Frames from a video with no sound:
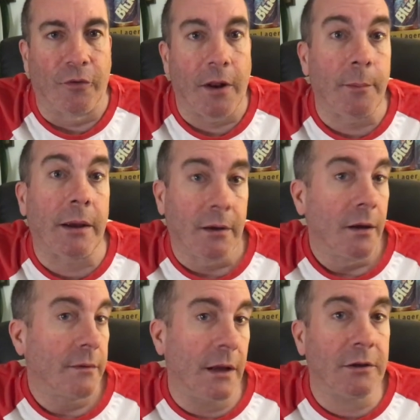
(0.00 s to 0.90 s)
And I'm like,
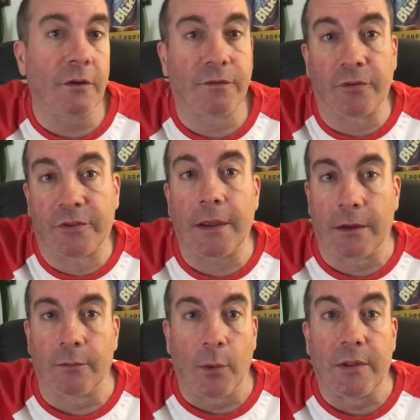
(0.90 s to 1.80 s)
thank you for
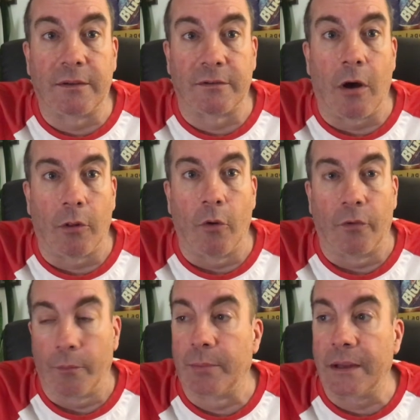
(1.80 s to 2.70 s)
saying when this is all
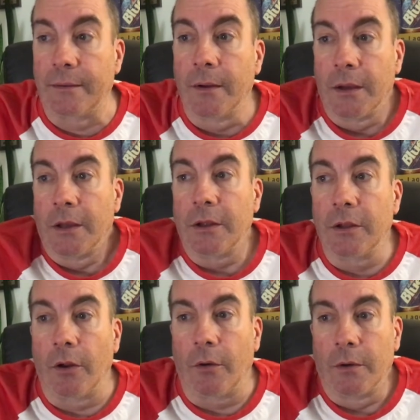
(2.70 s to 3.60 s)
over, being, you
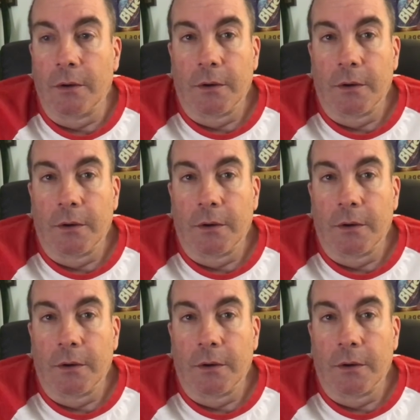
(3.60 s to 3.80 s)
know,